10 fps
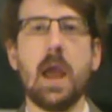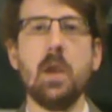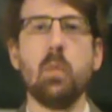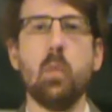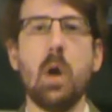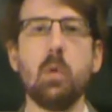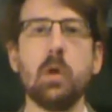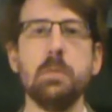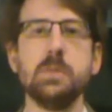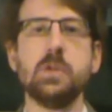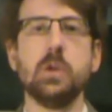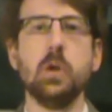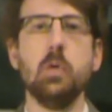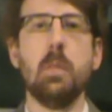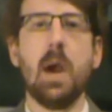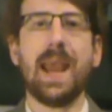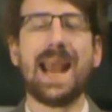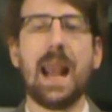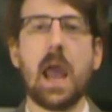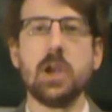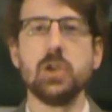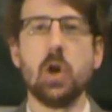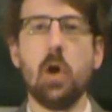and welcome to my Clash